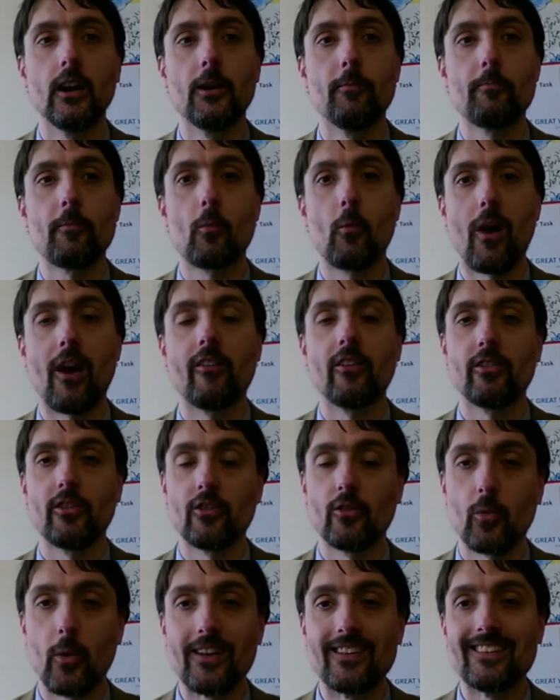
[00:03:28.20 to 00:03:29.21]
Whereas in
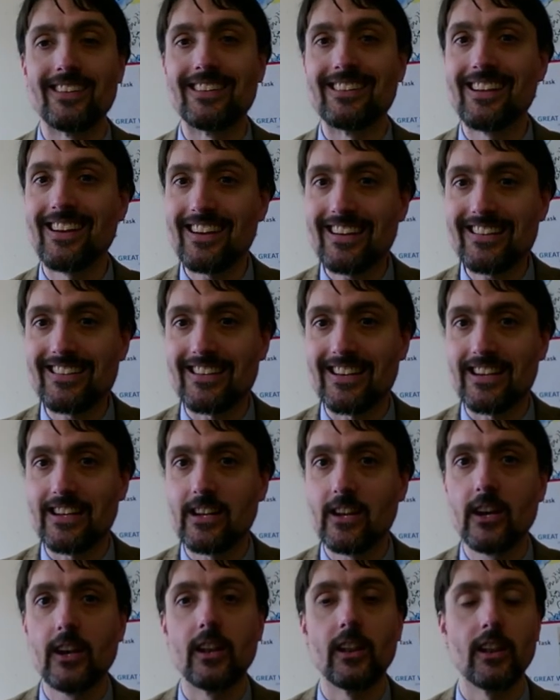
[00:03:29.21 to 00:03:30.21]
2019,
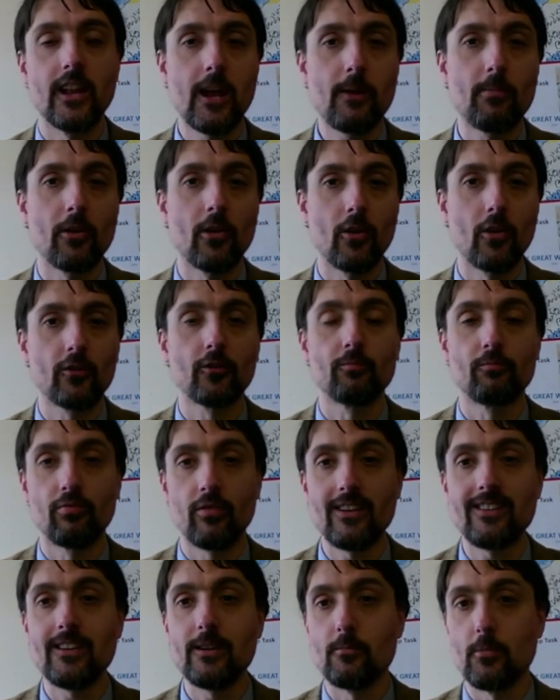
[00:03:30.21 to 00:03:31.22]
Labour lost
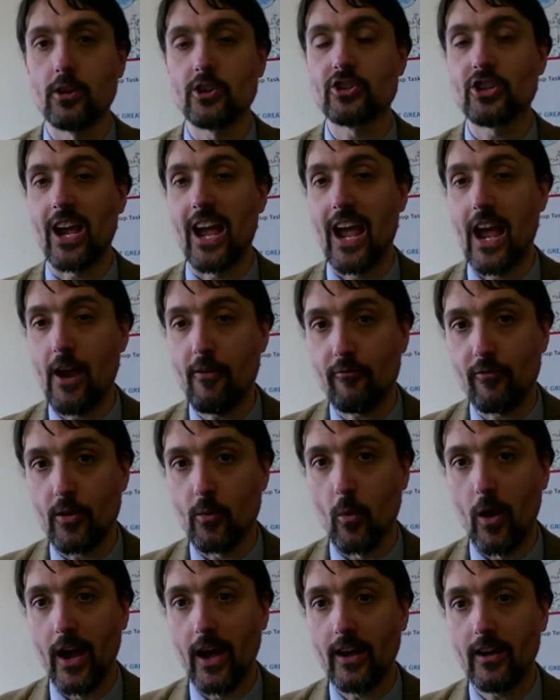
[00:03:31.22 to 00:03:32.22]
pretty much
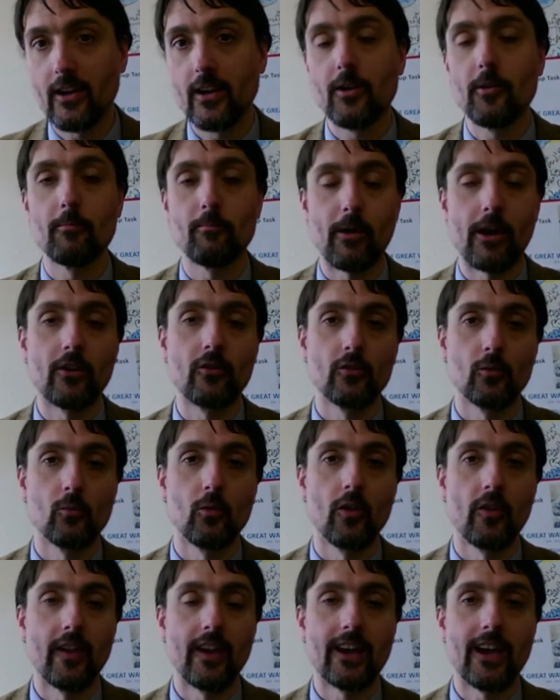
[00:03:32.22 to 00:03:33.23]
everywhere based on what
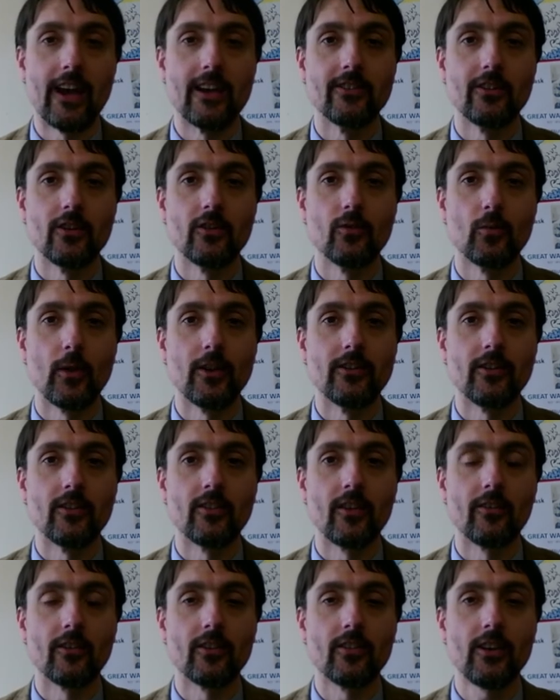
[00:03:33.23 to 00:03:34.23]
they gained in
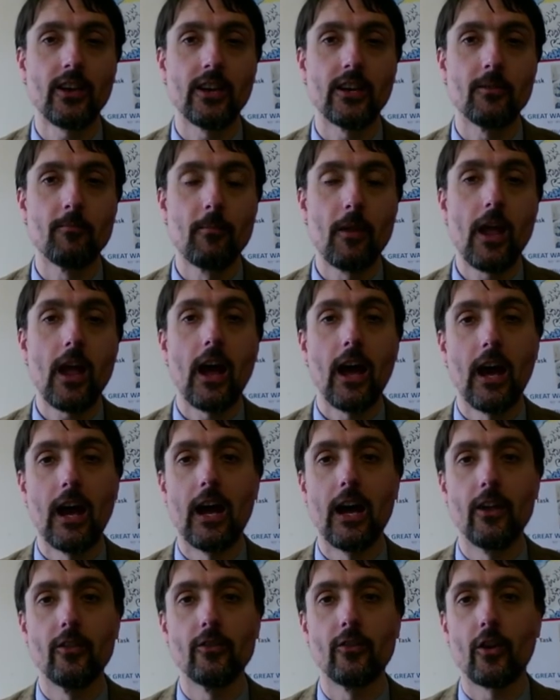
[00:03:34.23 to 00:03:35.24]
2017,
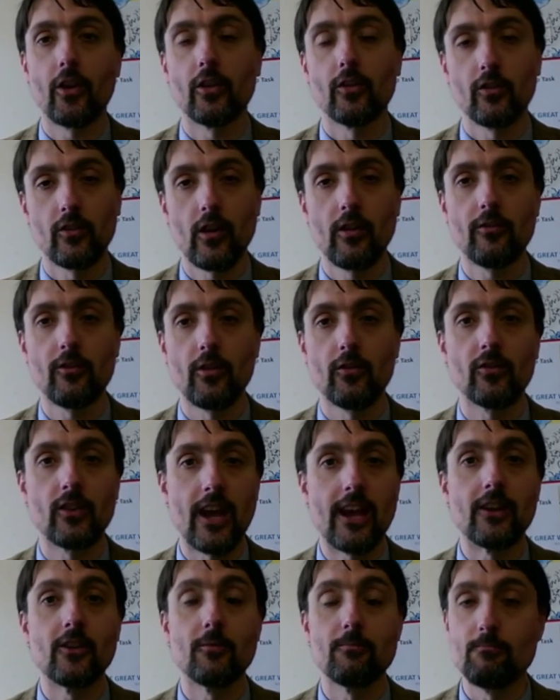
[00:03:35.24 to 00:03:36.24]
and the Conservatives
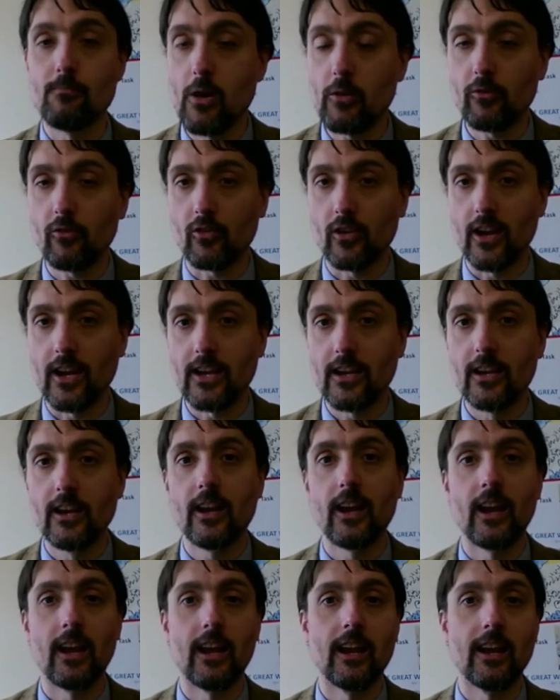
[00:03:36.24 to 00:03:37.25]
gained mostly
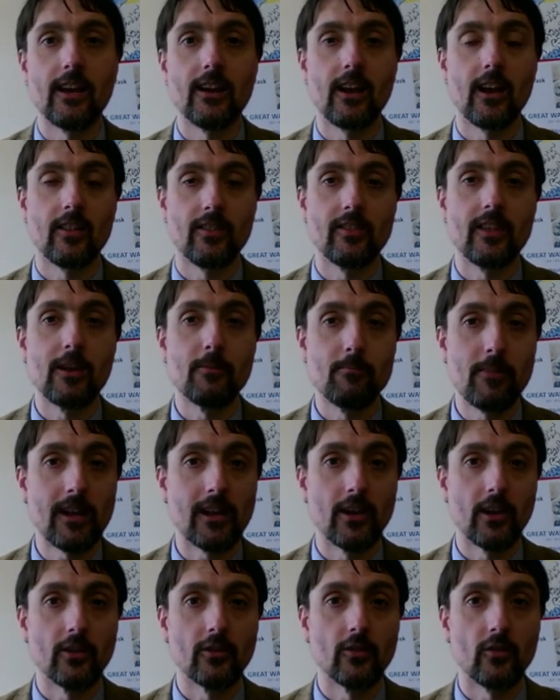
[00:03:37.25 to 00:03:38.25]
in the
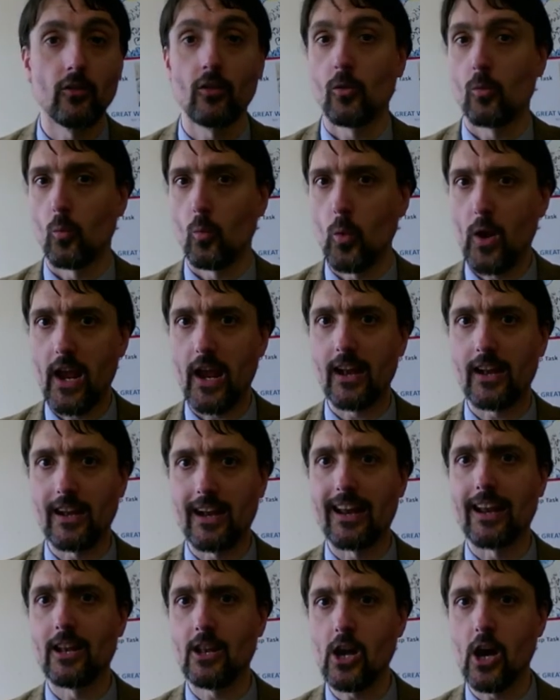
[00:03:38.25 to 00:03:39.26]
Midlands, weirdly
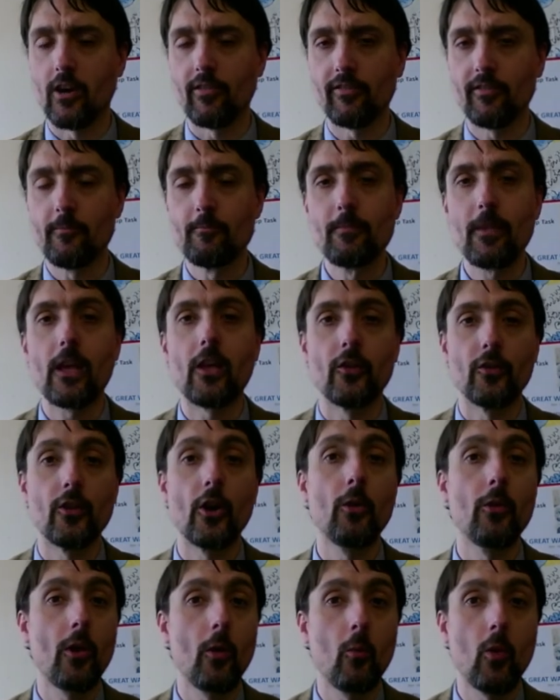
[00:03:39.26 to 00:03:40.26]
enough, though
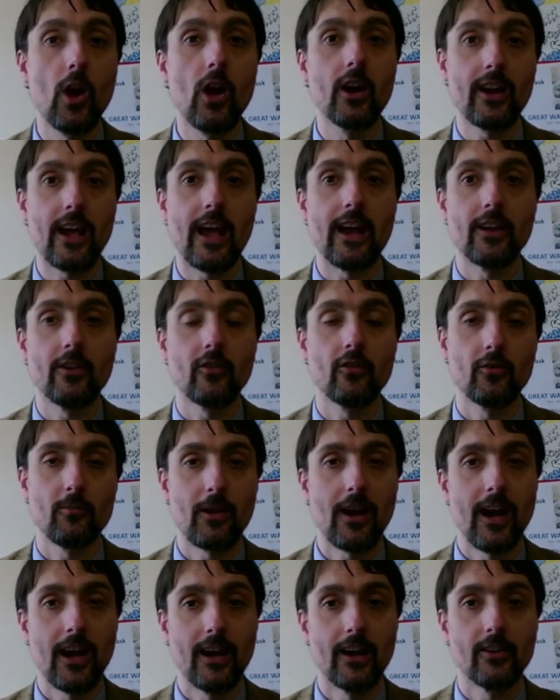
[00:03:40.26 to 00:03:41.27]
there were gains to be
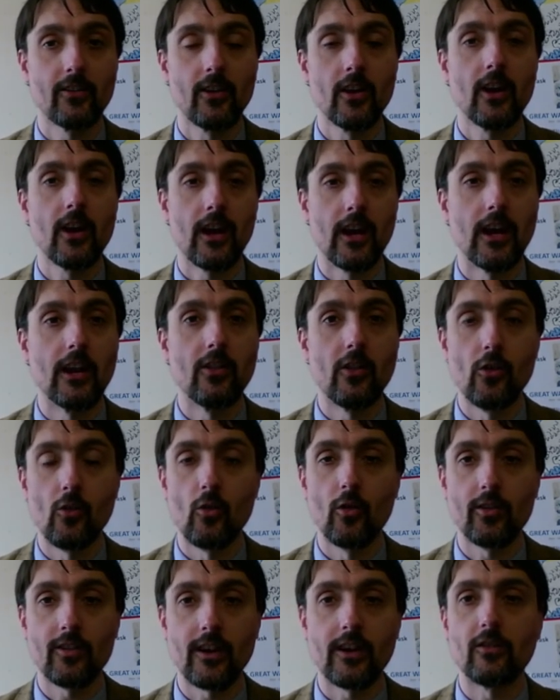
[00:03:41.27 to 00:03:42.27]
had in the
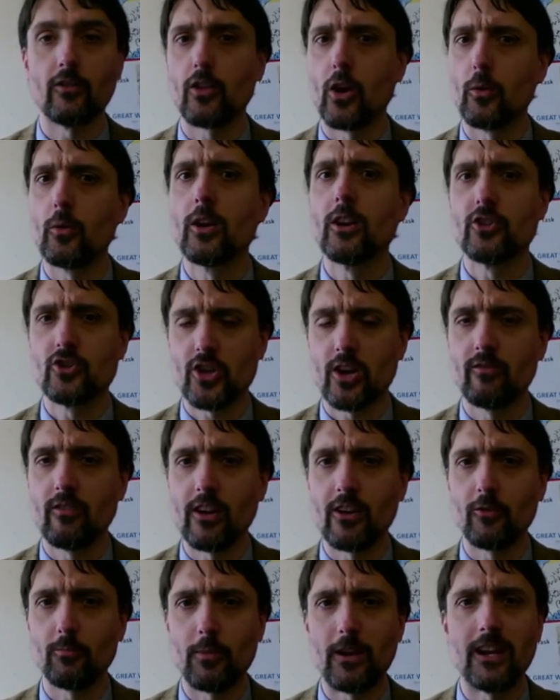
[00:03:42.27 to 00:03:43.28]
North East, though generally
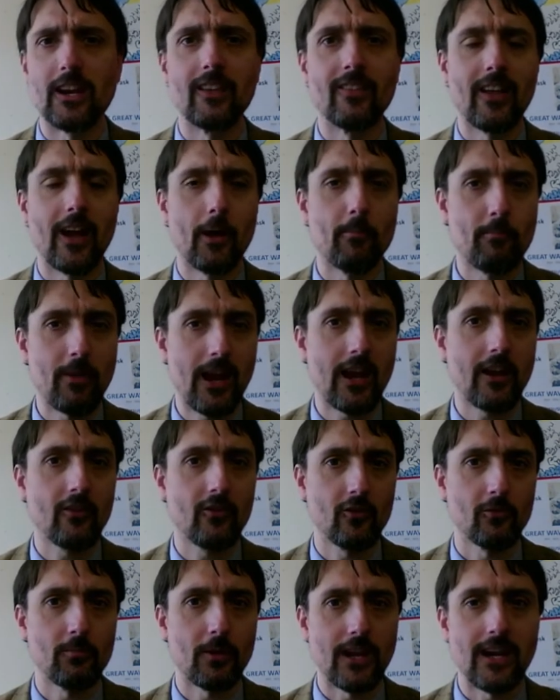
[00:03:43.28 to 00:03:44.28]
speaking that appears to
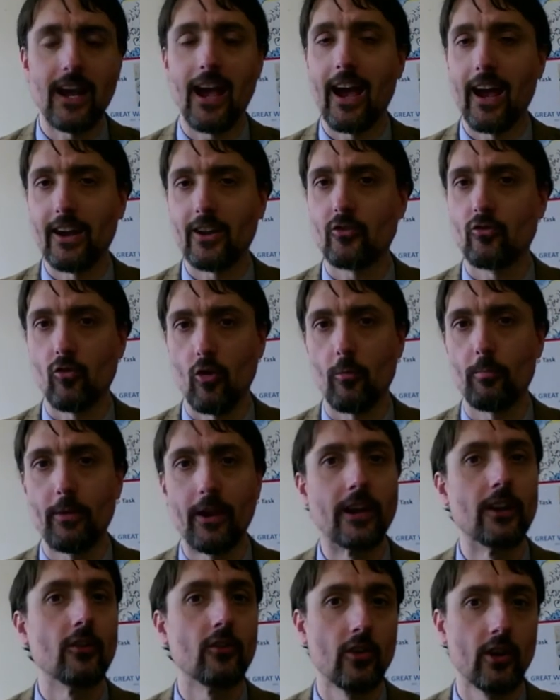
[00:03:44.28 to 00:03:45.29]
be a drop
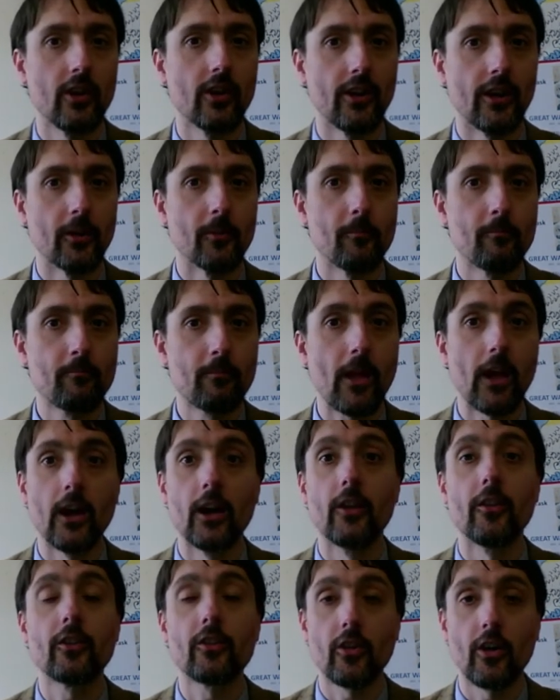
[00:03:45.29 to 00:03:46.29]
in turnout.
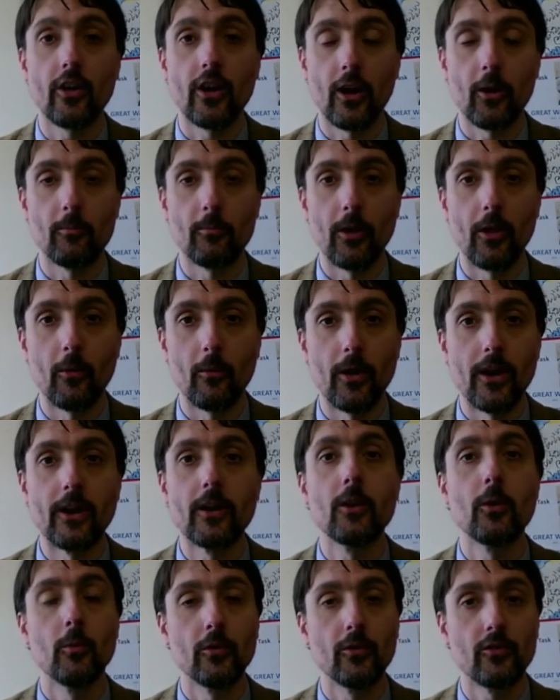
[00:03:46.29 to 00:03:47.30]
The turnout, by the way,
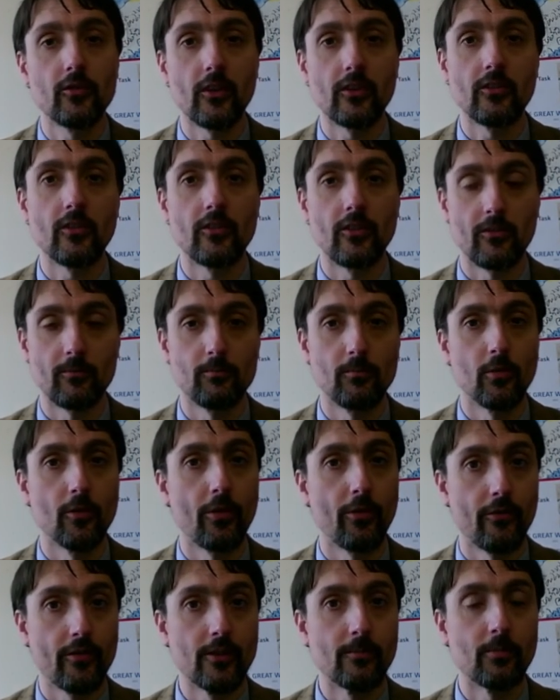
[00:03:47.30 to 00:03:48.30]
was 67.3%
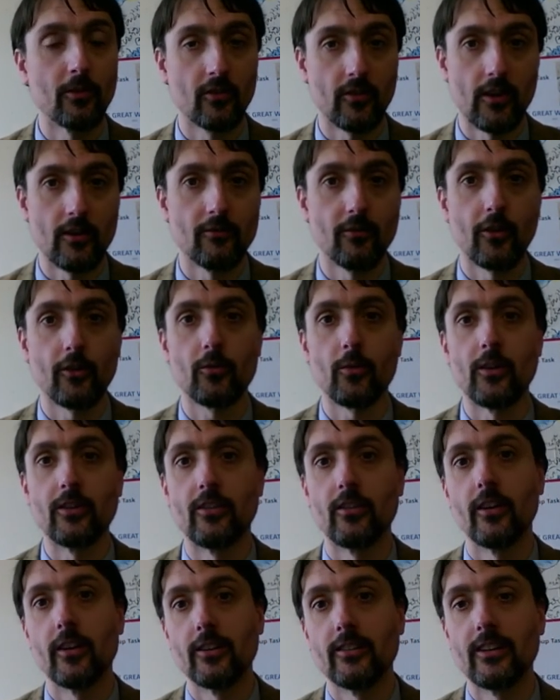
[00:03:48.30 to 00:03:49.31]
for the
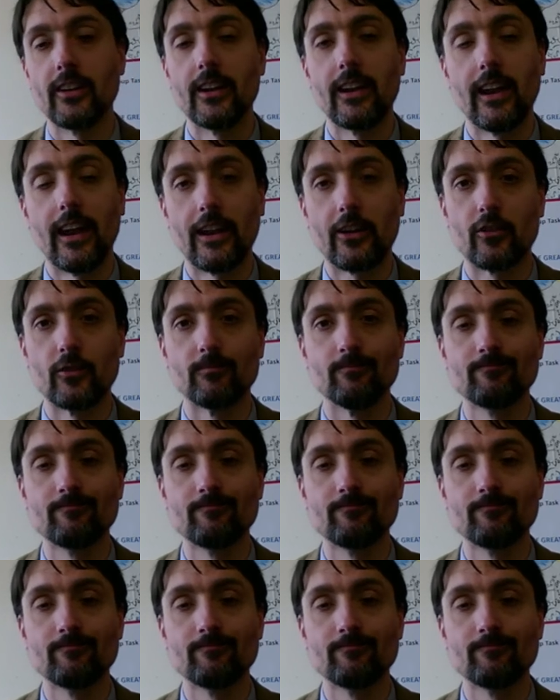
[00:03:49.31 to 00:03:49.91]
2019 election.